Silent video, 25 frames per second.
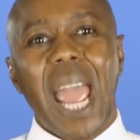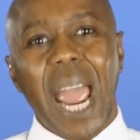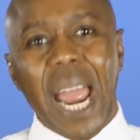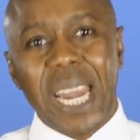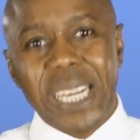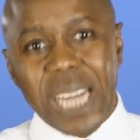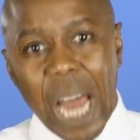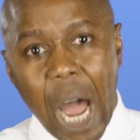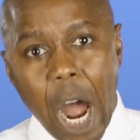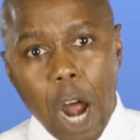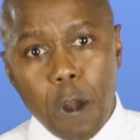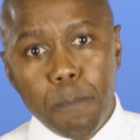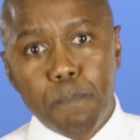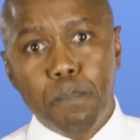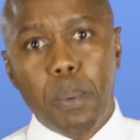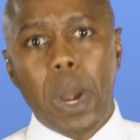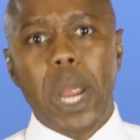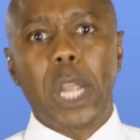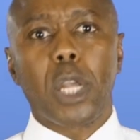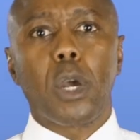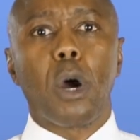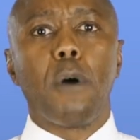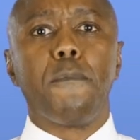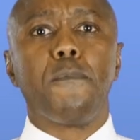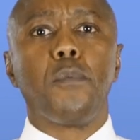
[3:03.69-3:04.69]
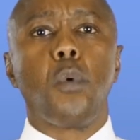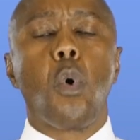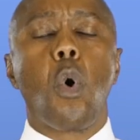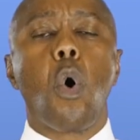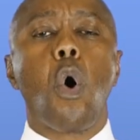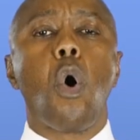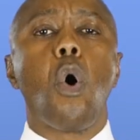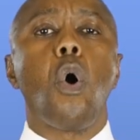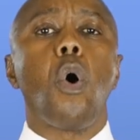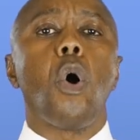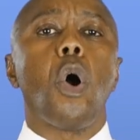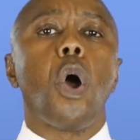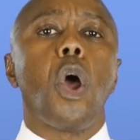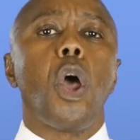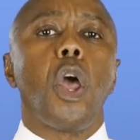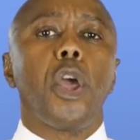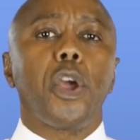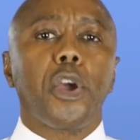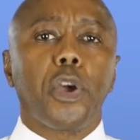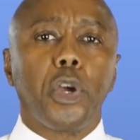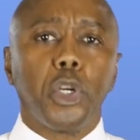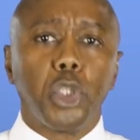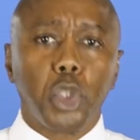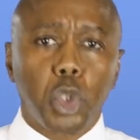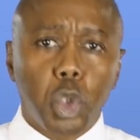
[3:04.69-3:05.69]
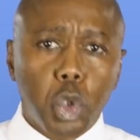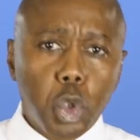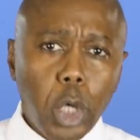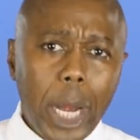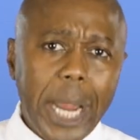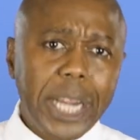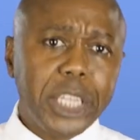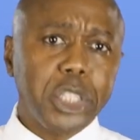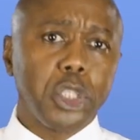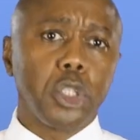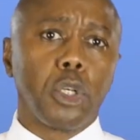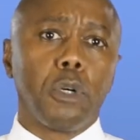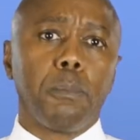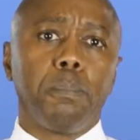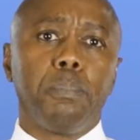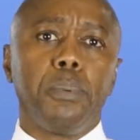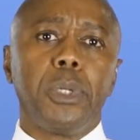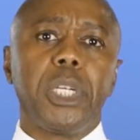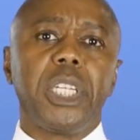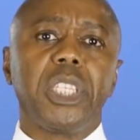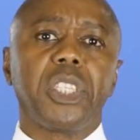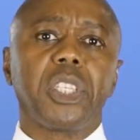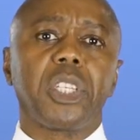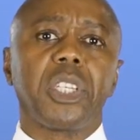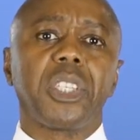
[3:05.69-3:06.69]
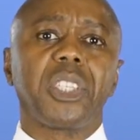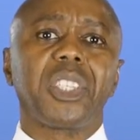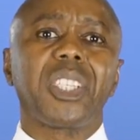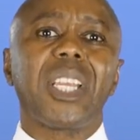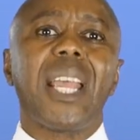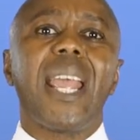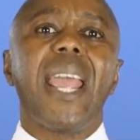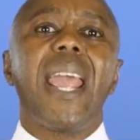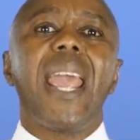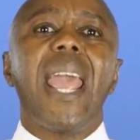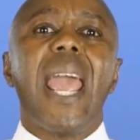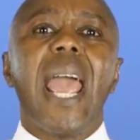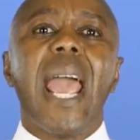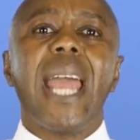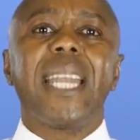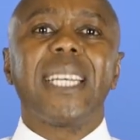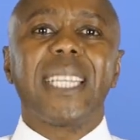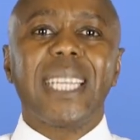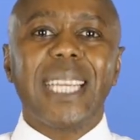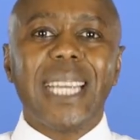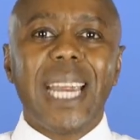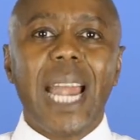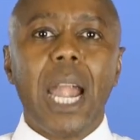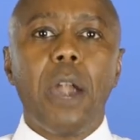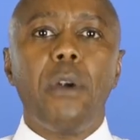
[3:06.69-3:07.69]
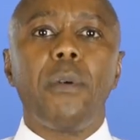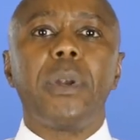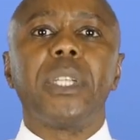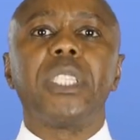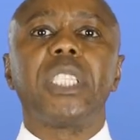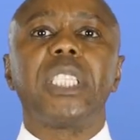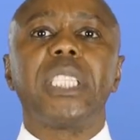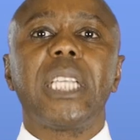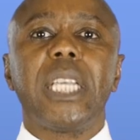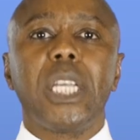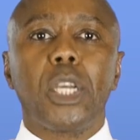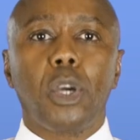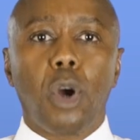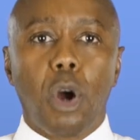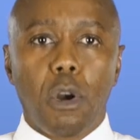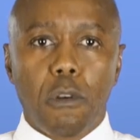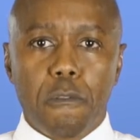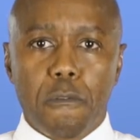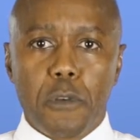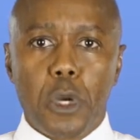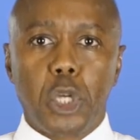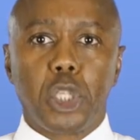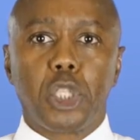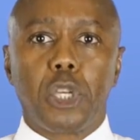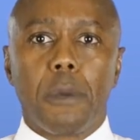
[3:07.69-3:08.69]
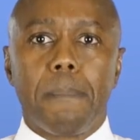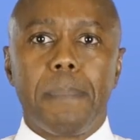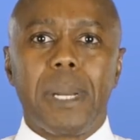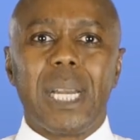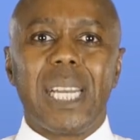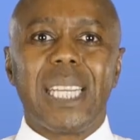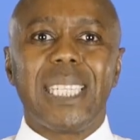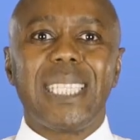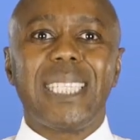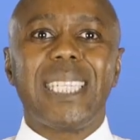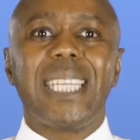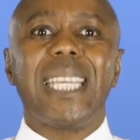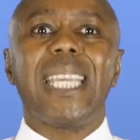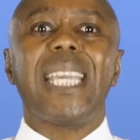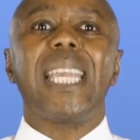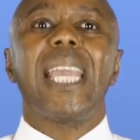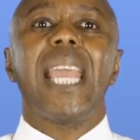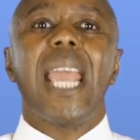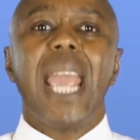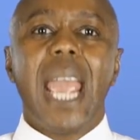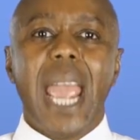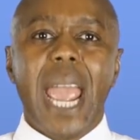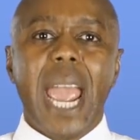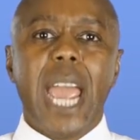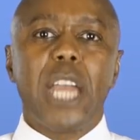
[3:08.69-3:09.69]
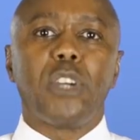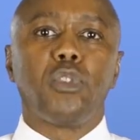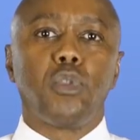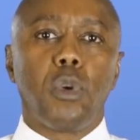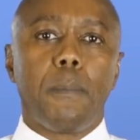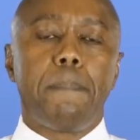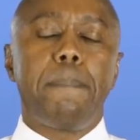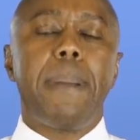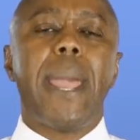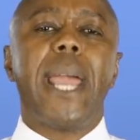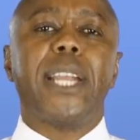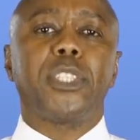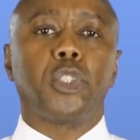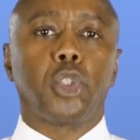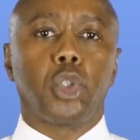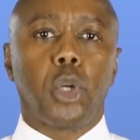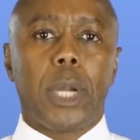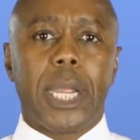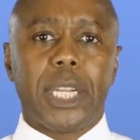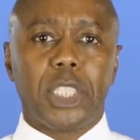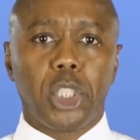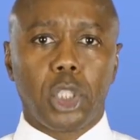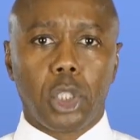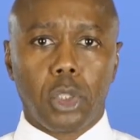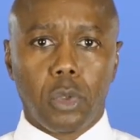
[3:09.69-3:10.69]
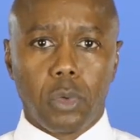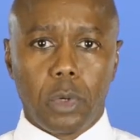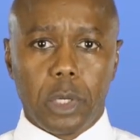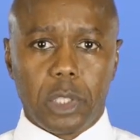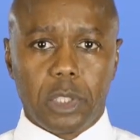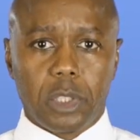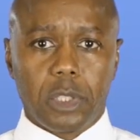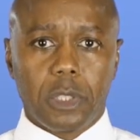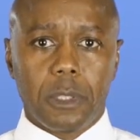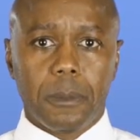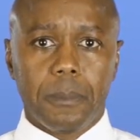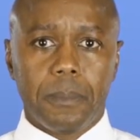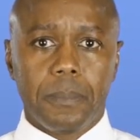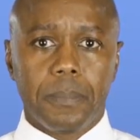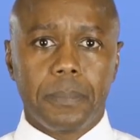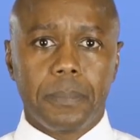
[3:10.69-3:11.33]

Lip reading: an outbreak of war, contractual breaches, and currency convertibility and repatriation risks.